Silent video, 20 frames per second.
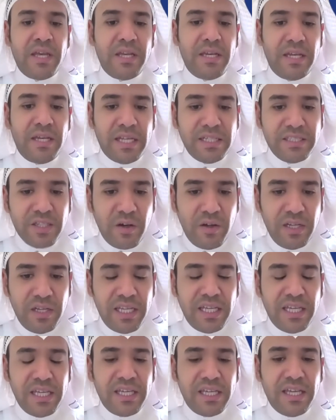not
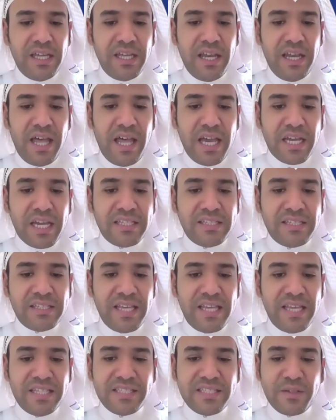only like
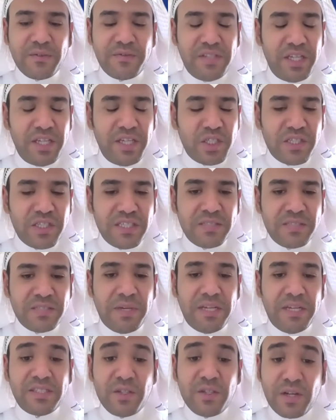tens of teachers, but
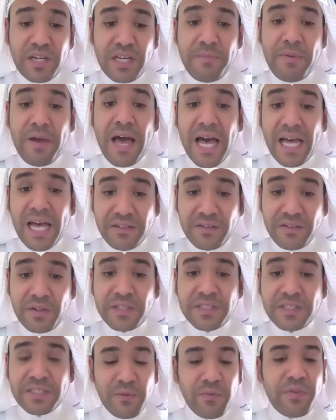you're talking about
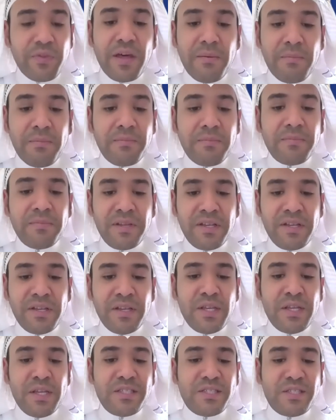hundreds of them.
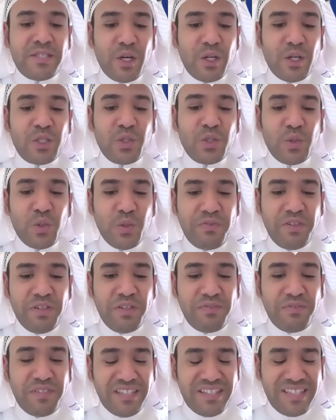So
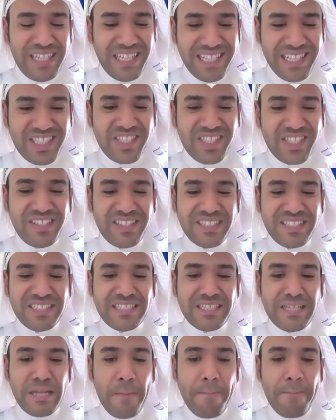250
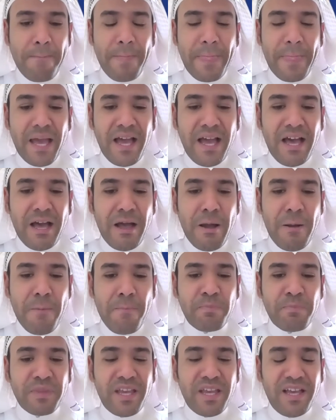teachers
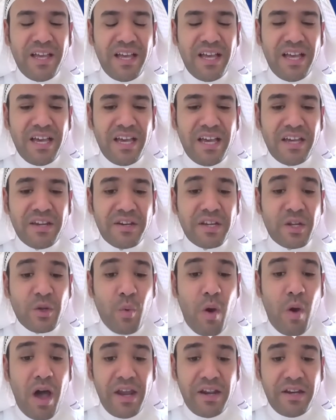um, uh,
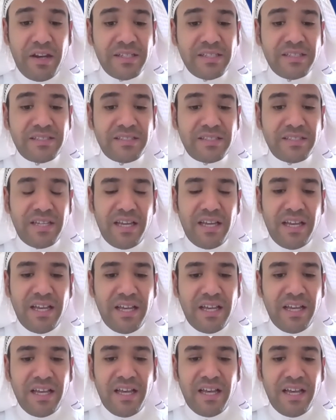required uh,
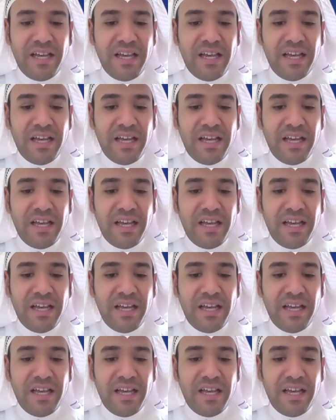uh,